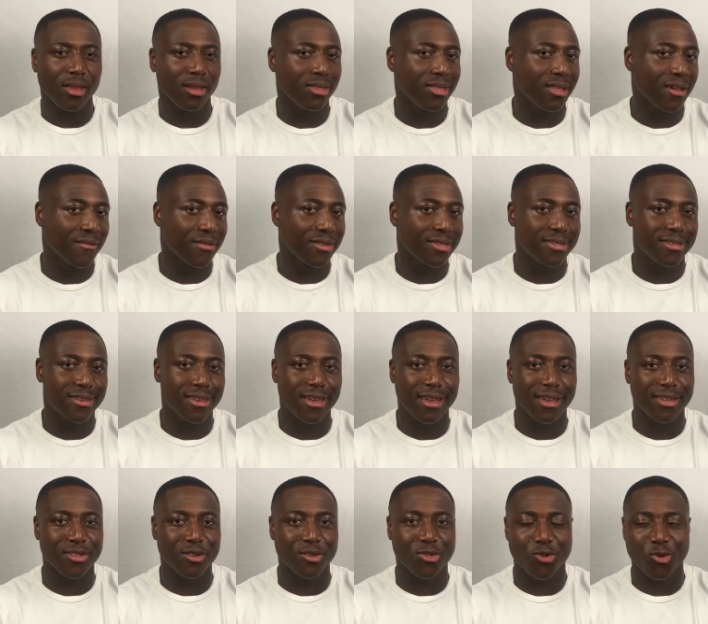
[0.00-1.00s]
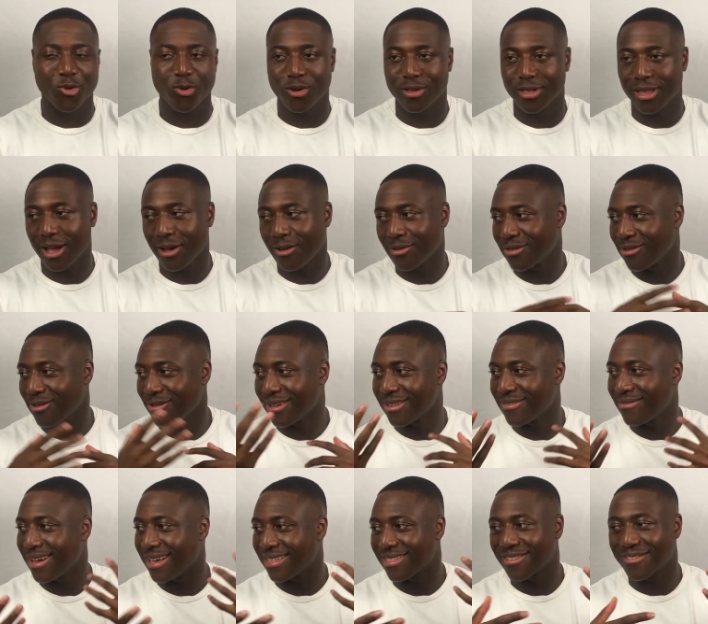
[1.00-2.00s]
Never see it as a chore. Now the
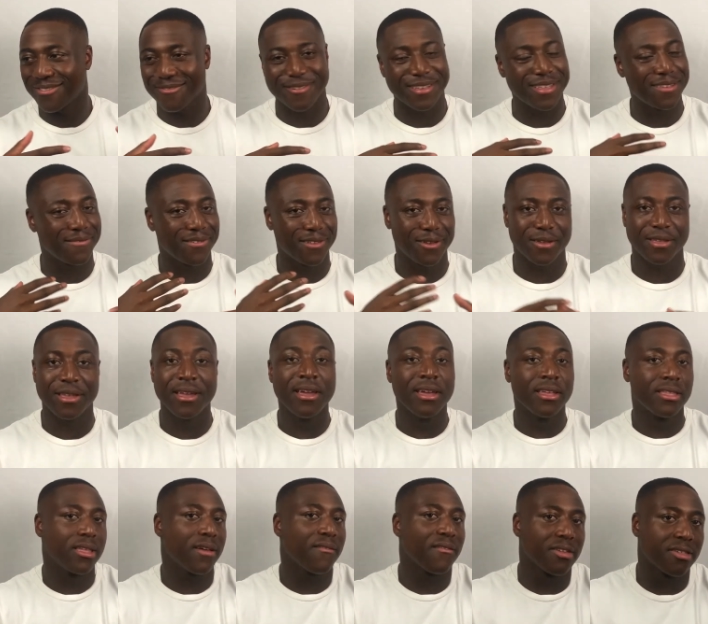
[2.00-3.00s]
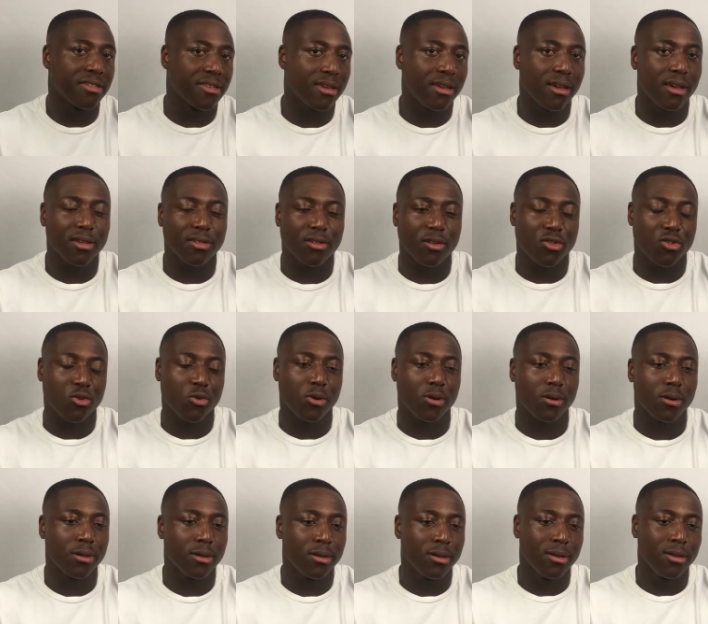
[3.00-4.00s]
advice is really flowing. Never see it as a
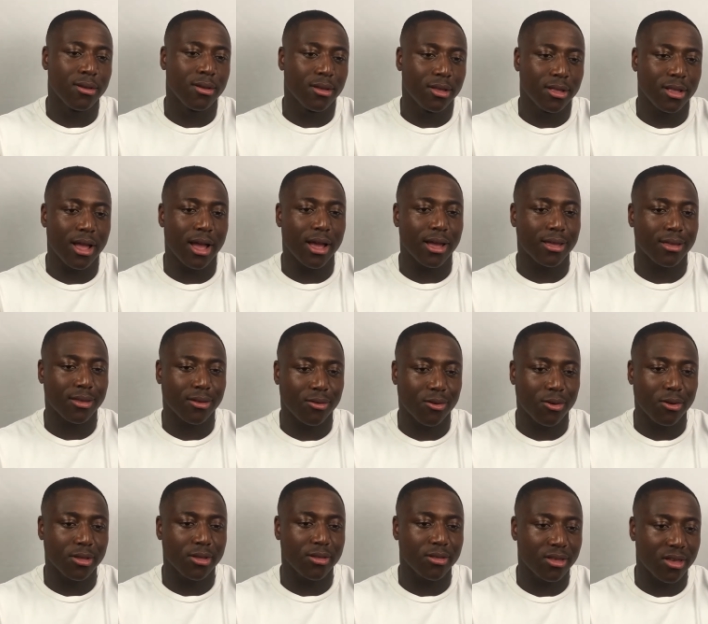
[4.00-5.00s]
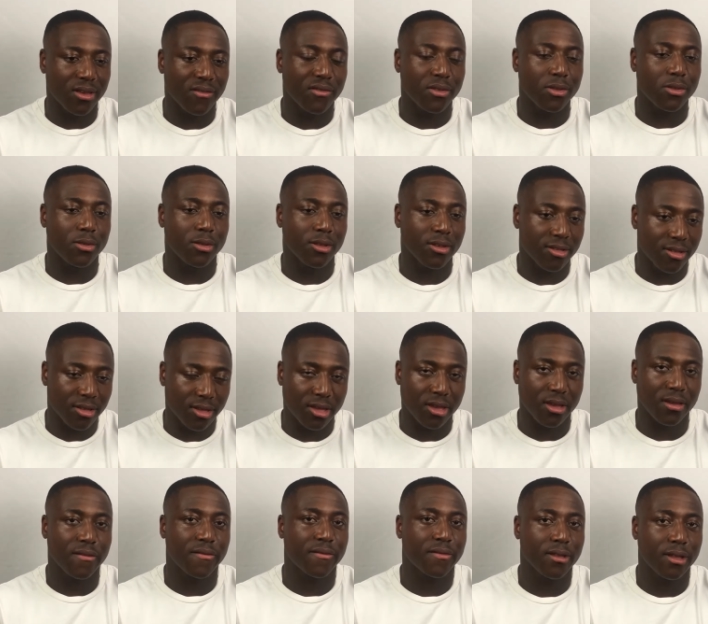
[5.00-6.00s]
chore. Like God has given you this
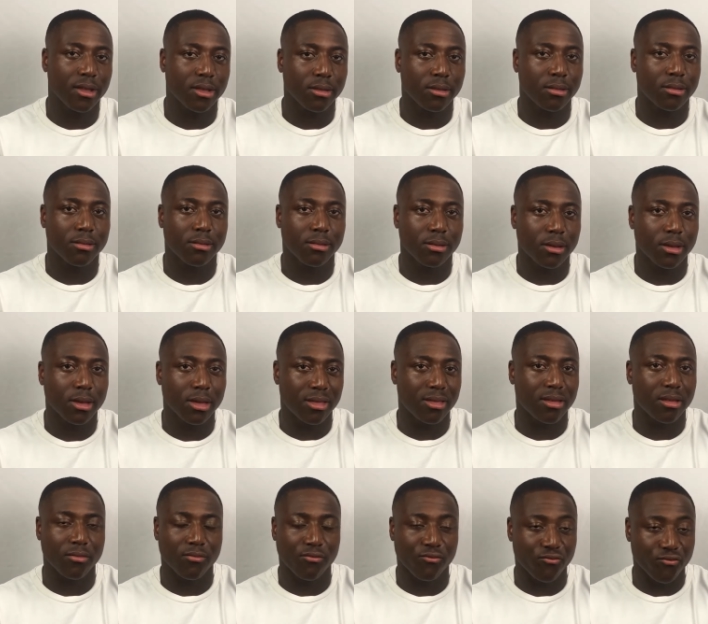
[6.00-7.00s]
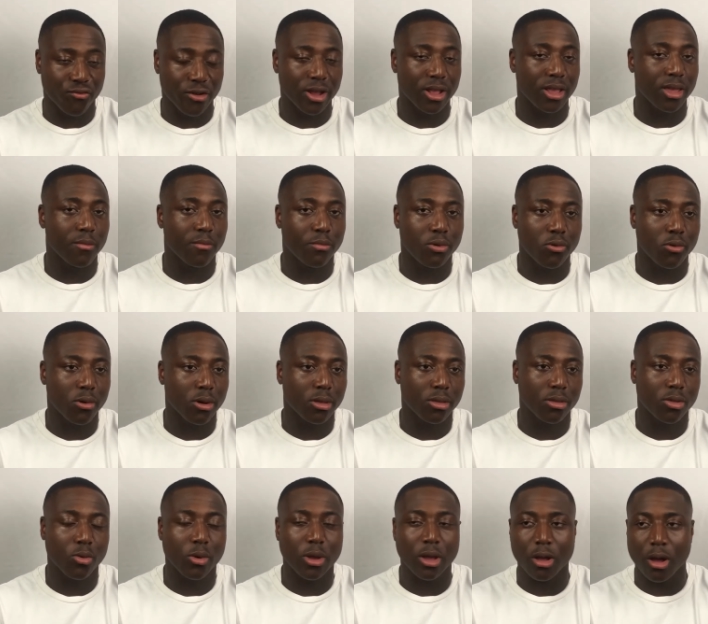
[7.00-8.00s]
gift, and it's really important
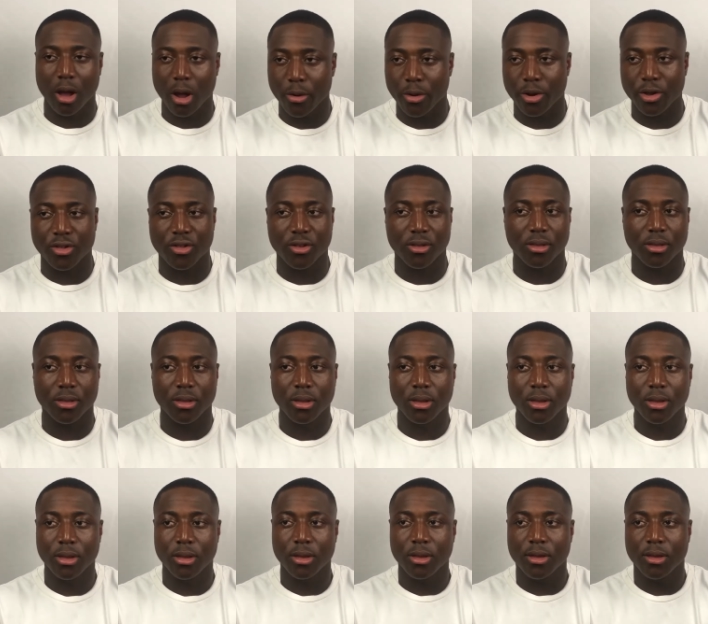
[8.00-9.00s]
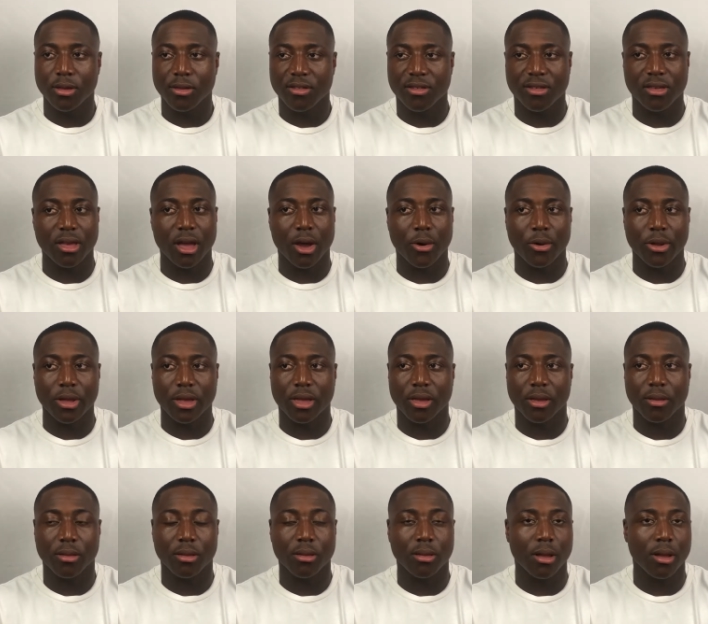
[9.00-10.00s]
to encourage and see how it
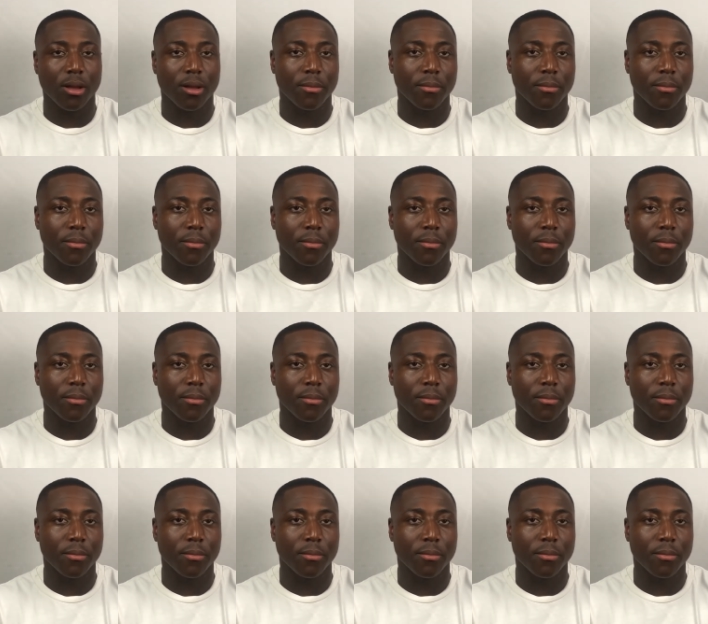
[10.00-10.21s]
can